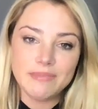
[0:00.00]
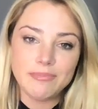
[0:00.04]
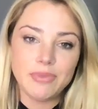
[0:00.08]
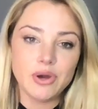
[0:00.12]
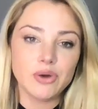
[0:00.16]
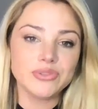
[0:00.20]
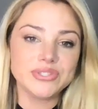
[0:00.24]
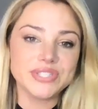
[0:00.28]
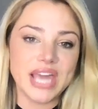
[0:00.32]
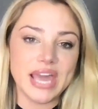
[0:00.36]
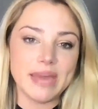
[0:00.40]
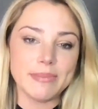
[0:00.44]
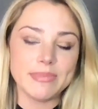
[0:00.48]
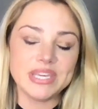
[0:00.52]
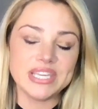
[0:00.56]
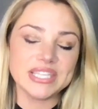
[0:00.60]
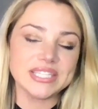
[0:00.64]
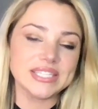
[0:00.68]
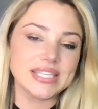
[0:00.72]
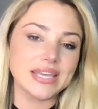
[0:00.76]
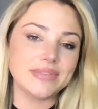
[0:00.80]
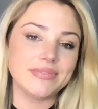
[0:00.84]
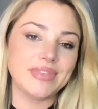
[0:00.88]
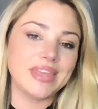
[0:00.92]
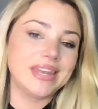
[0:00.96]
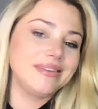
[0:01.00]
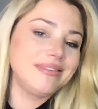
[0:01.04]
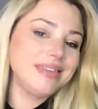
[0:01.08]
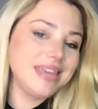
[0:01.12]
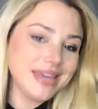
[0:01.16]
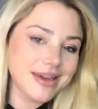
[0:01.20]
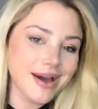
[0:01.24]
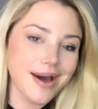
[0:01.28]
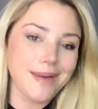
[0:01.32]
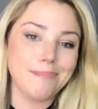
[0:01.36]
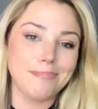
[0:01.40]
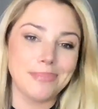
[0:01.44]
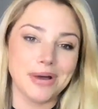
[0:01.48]
Postgame, he said that
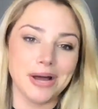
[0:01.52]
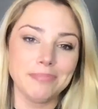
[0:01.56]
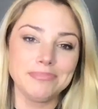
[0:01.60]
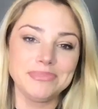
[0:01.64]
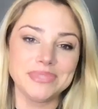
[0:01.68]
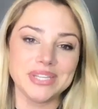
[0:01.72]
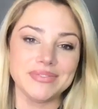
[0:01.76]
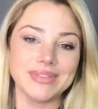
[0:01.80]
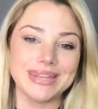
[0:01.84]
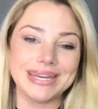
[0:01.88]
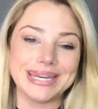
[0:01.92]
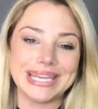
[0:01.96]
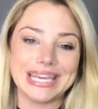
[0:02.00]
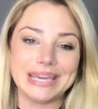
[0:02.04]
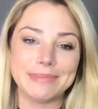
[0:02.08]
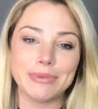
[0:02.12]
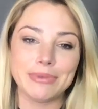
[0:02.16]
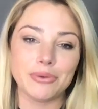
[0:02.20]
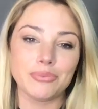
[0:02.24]
he got bumped in the knee,